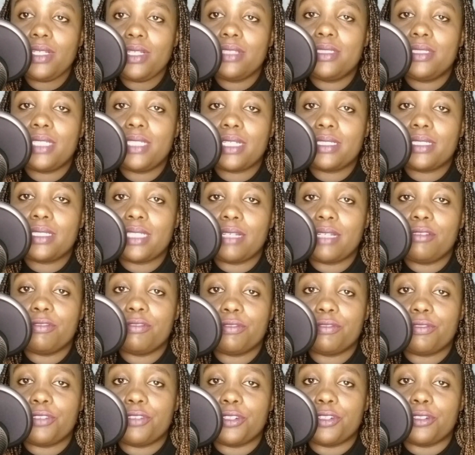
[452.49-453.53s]
take time
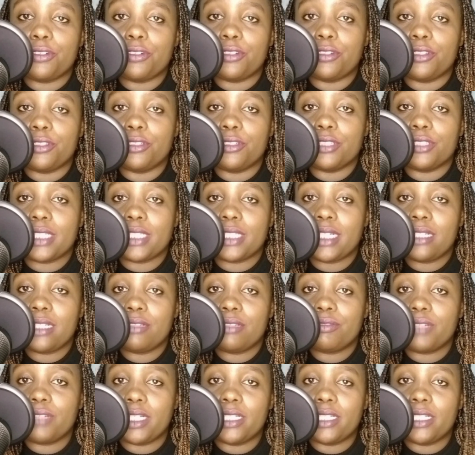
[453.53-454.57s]
for
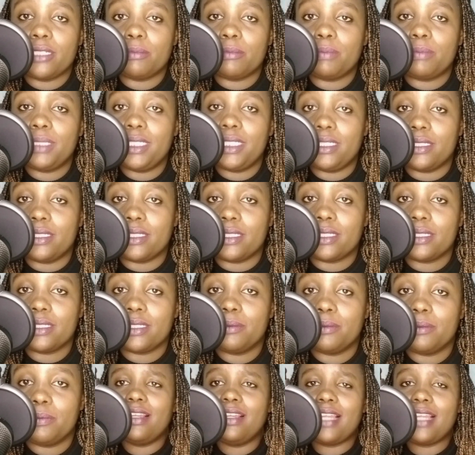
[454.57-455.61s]
yourself and please
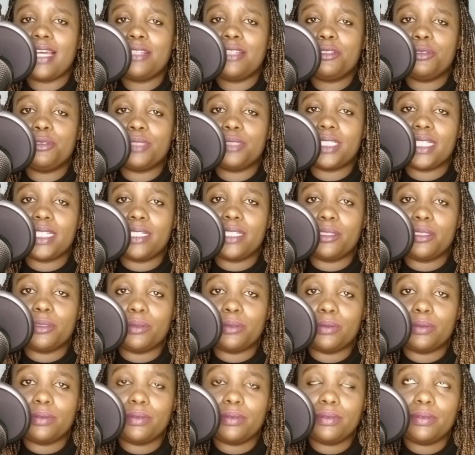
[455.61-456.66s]
learn to say no.